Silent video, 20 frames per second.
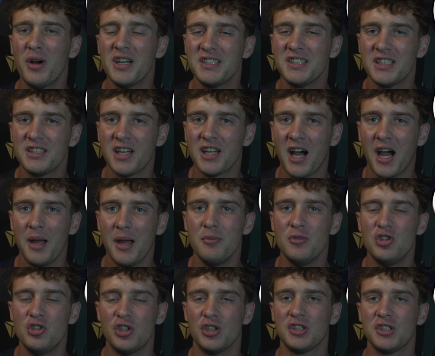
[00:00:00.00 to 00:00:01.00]
wasted time,
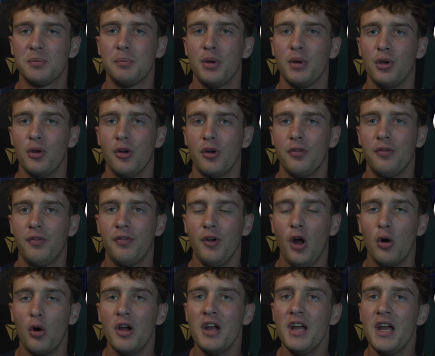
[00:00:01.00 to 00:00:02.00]
just pure
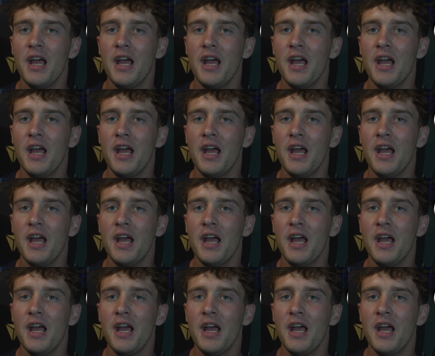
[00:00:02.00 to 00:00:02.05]
flow.